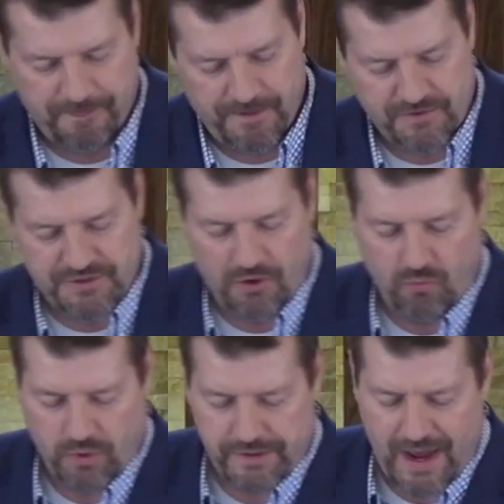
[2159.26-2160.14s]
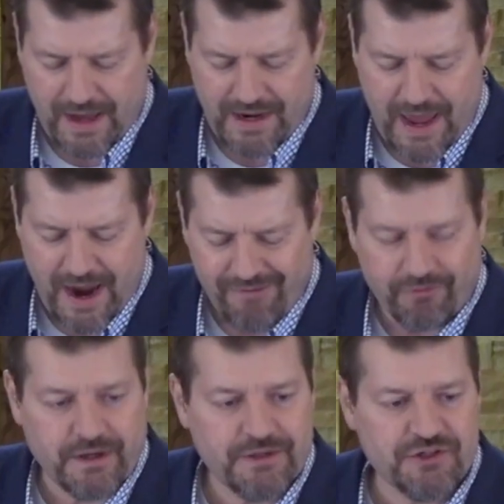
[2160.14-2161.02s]
So we're not
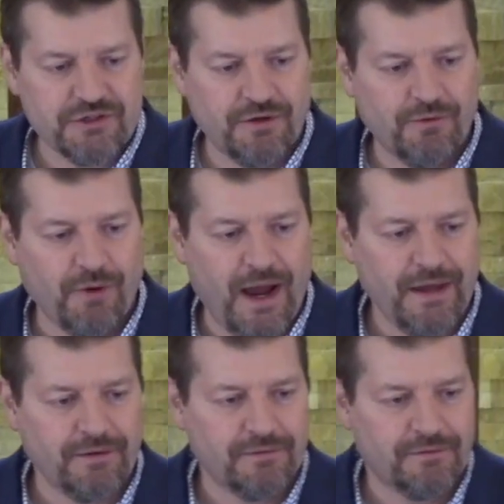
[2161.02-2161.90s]
average, right? right?